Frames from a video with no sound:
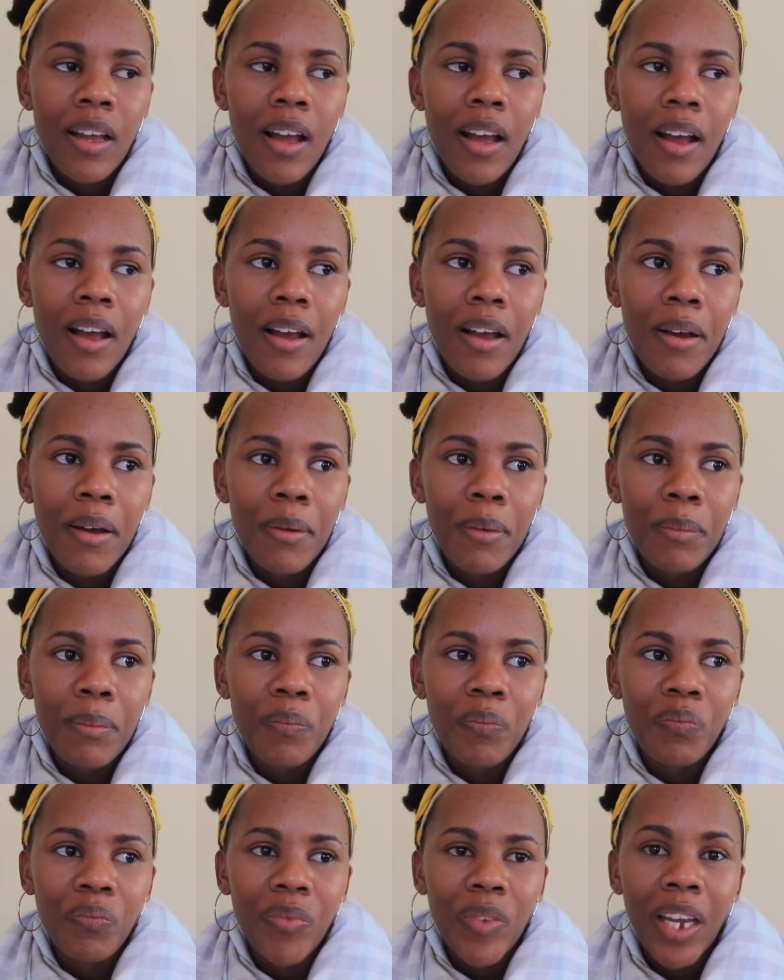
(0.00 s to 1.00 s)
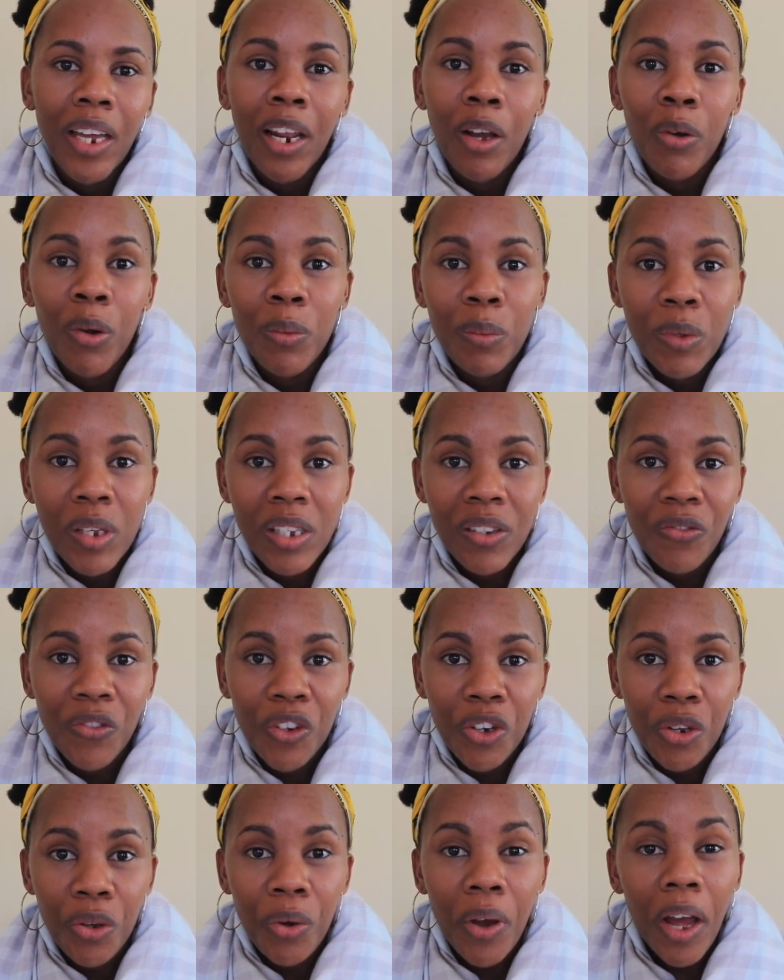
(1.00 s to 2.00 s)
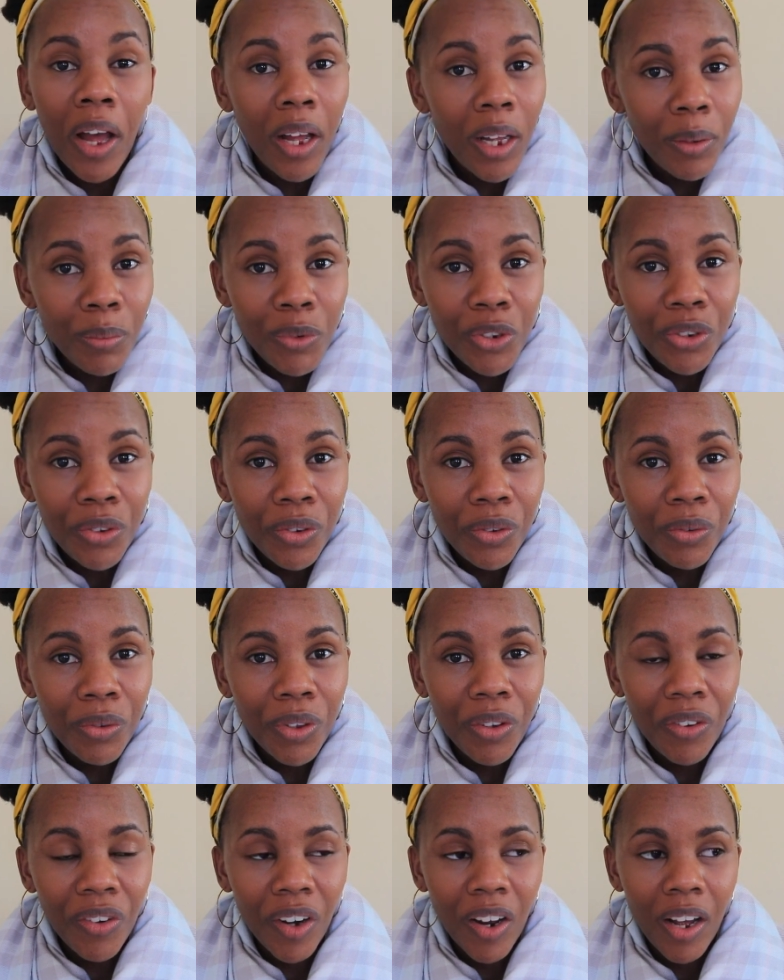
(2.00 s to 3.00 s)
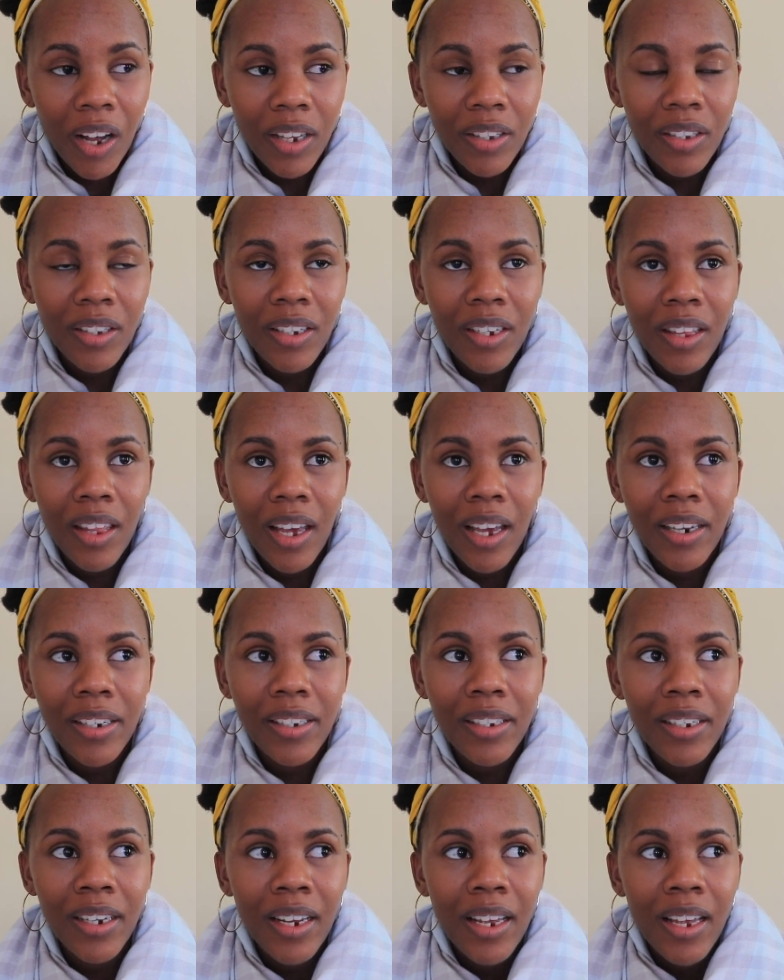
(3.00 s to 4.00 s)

And I hope this video helped you with regards to that.